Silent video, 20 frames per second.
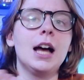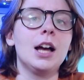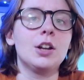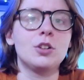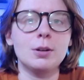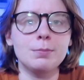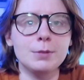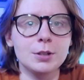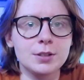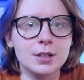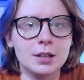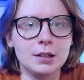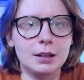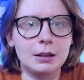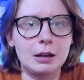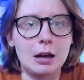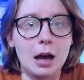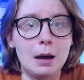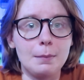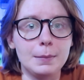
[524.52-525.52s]
Drop those down in
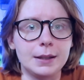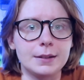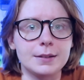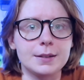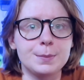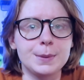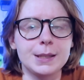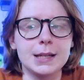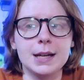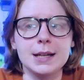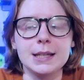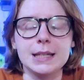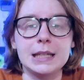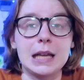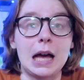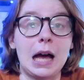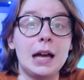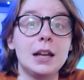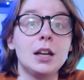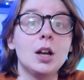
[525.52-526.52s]
the comments, because
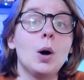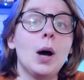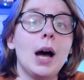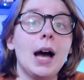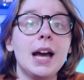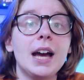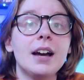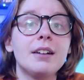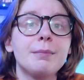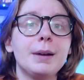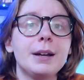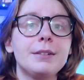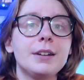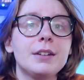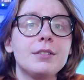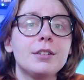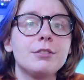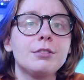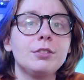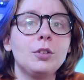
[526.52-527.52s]
I know I have my
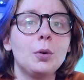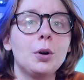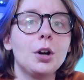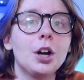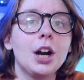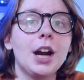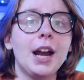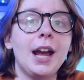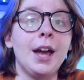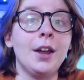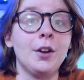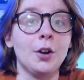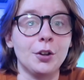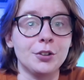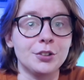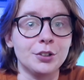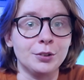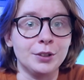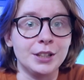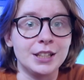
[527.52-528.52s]
favorite floor and
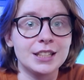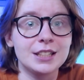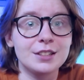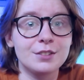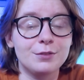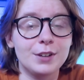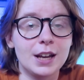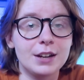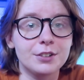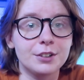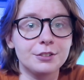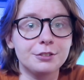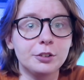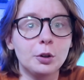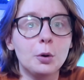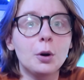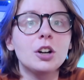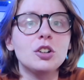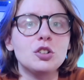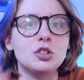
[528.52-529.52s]
also least favorite
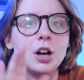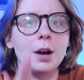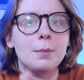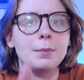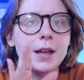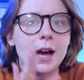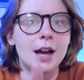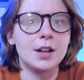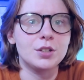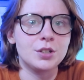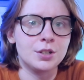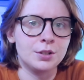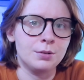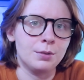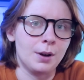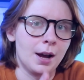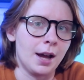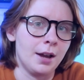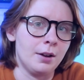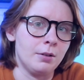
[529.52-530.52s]
floor. Drop that
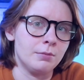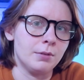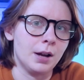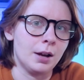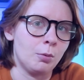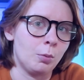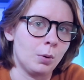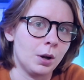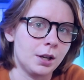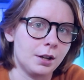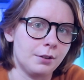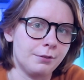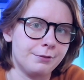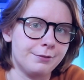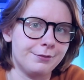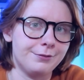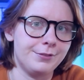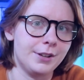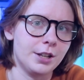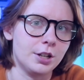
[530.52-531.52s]
too. I want to
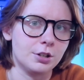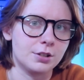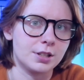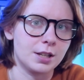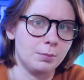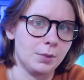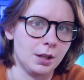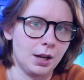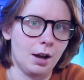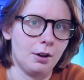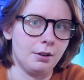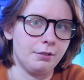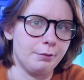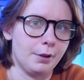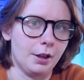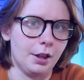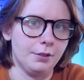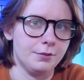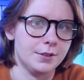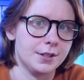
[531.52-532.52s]
figure something out if
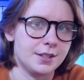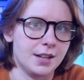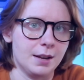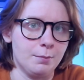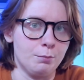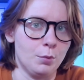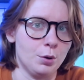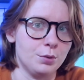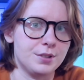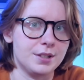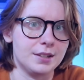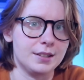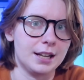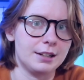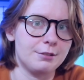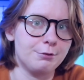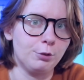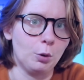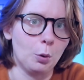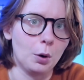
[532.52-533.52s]
we all have the same most
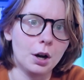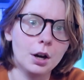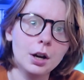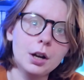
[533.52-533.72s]
disliked floor.